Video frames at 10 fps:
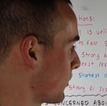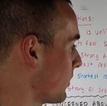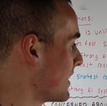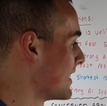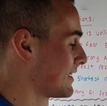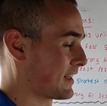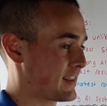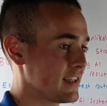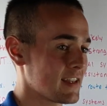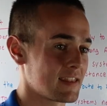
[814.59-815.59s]
So to
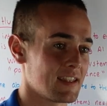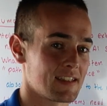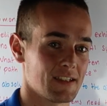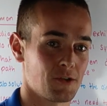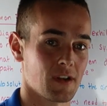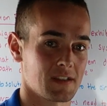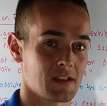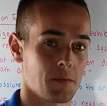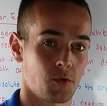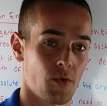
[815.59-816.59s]
think that this is
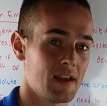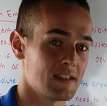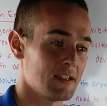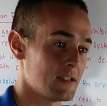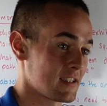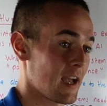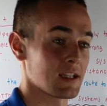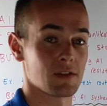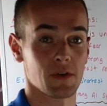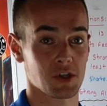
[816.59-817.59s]
just some crazy
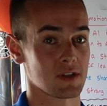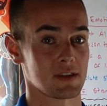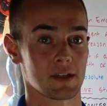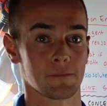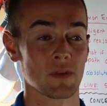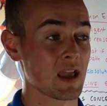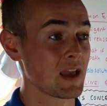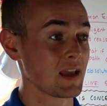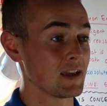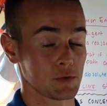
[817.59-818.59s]
science fiction thing,
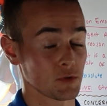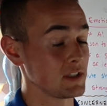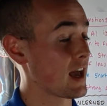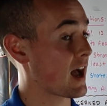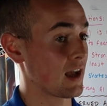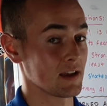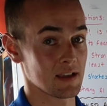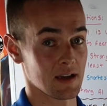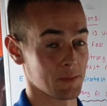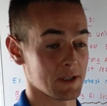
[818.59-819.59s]
it's really not.
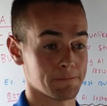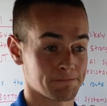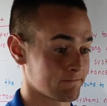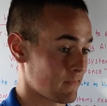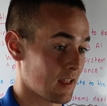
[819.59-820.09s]
I mean,